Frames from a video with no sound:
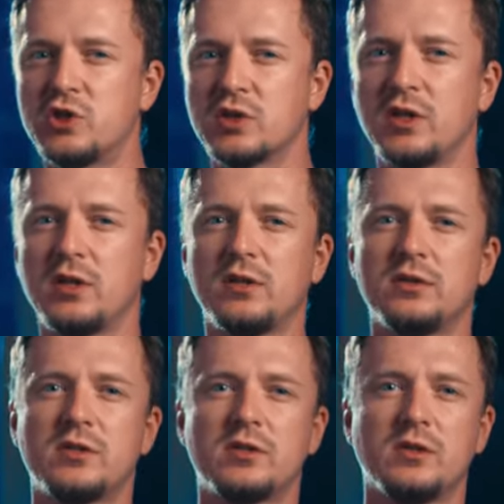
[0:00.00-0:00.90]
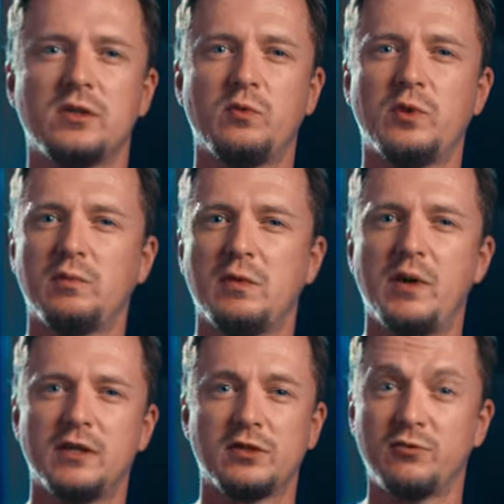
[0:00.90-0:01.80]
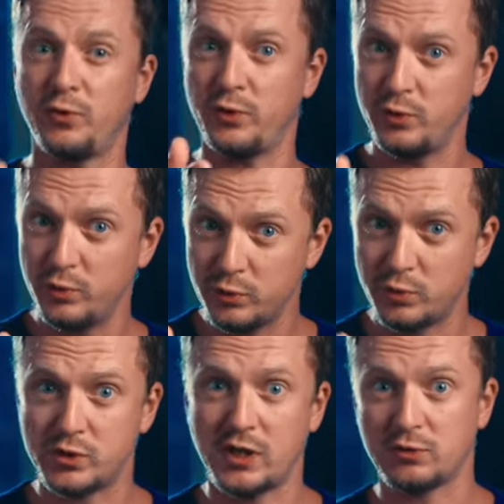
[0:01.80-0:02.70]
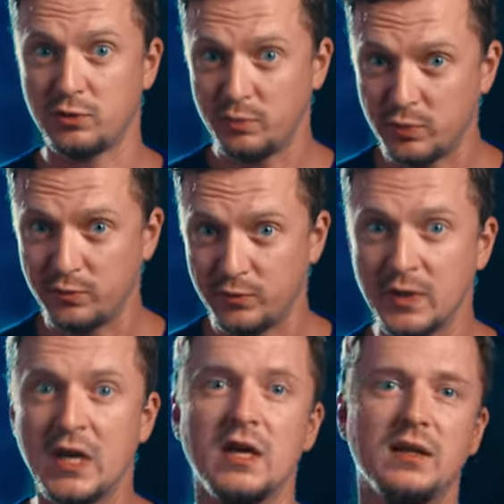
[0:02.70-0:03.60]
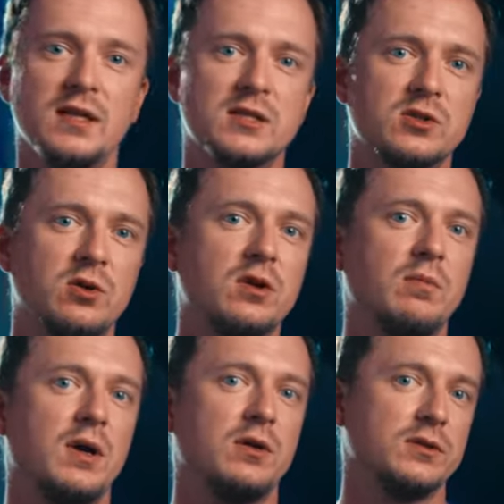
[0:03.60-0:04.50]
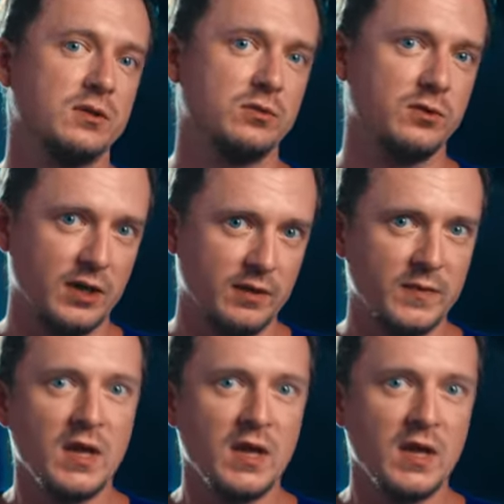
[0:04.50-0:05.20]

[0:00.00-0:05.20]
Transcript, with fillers: skills uh, will be better for you to start to improve. Let's talk about it today.